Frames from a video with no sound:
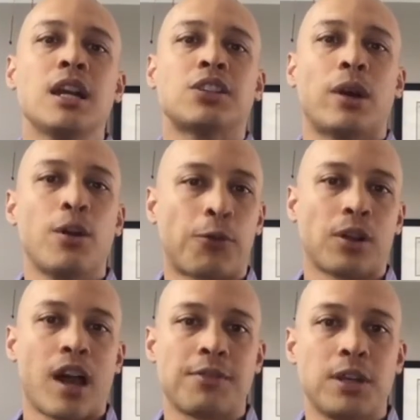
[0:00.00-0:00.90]
So I know for a
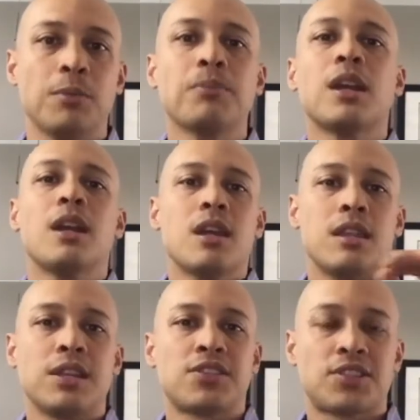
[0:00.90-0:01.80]
lot of you,
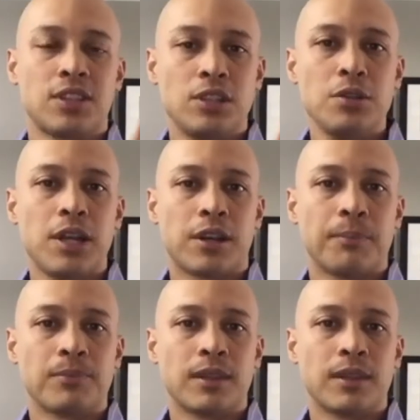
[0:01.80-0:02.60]
this new year,